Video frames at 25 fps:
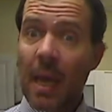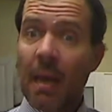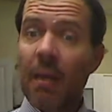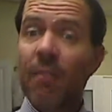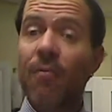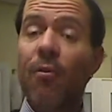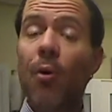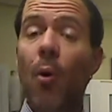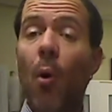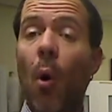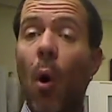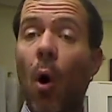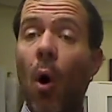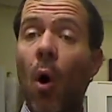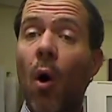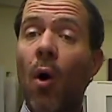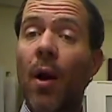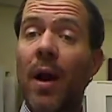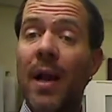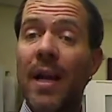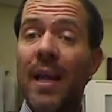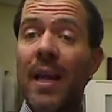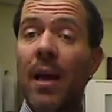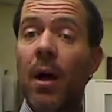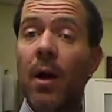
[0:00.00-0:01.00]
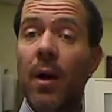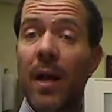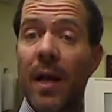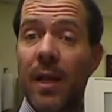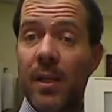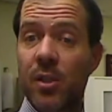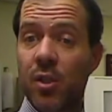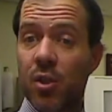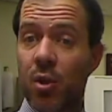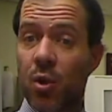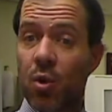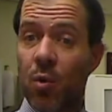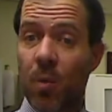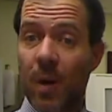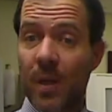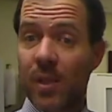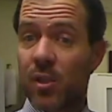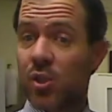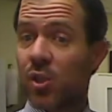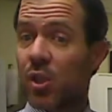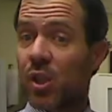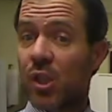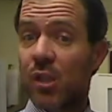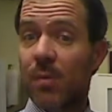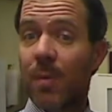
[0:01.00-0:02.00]
If there are any unanswered
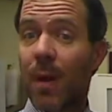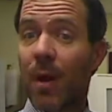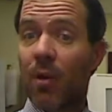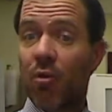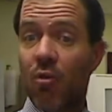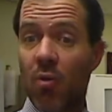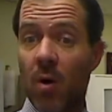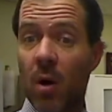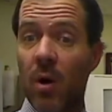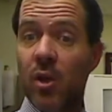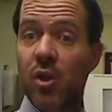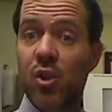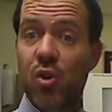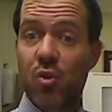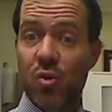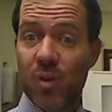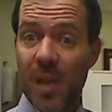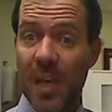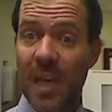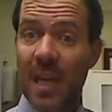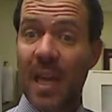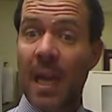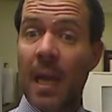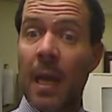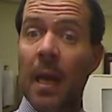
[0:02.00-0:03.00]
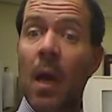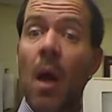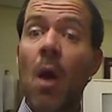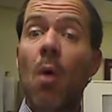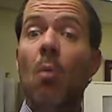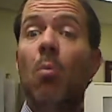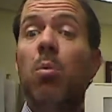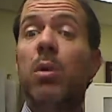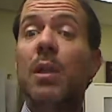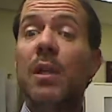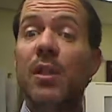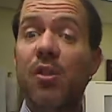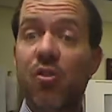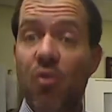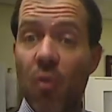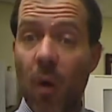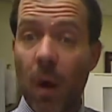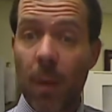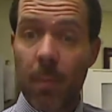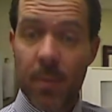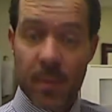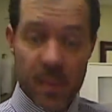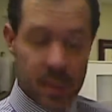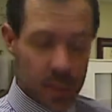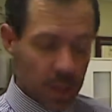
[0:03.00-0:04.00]
questions about drugs you're taking, please
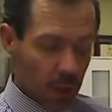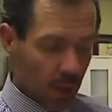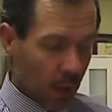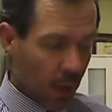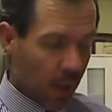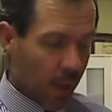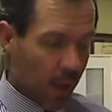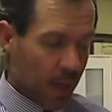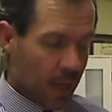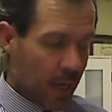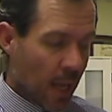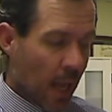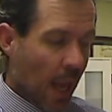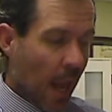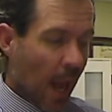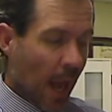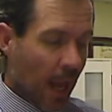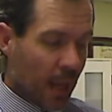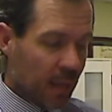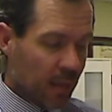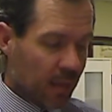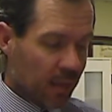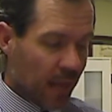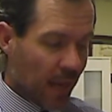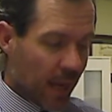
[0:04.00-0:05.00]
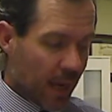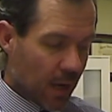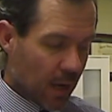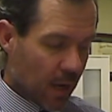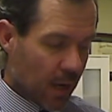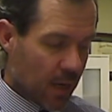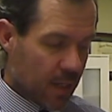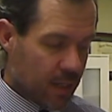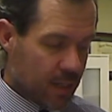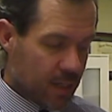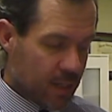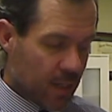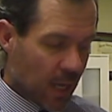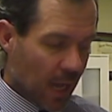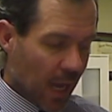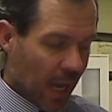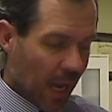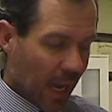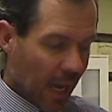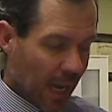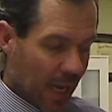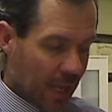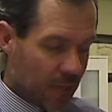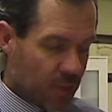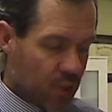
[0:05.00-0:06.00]
drop us a line and let us
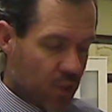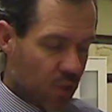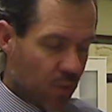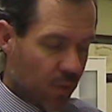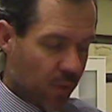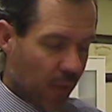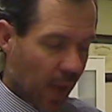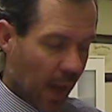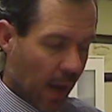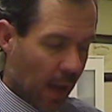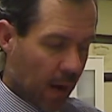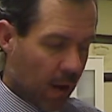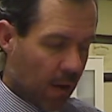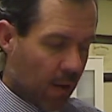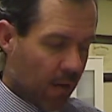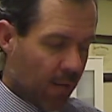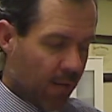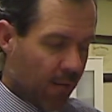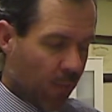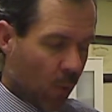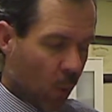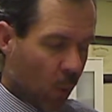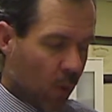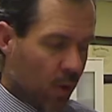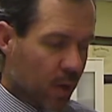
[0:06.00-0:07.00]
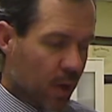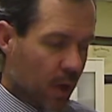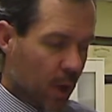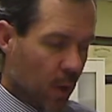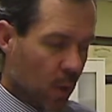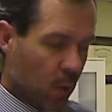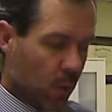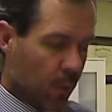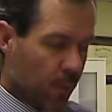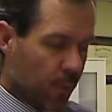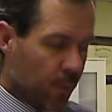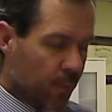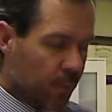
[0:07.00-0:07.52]
answer that for you.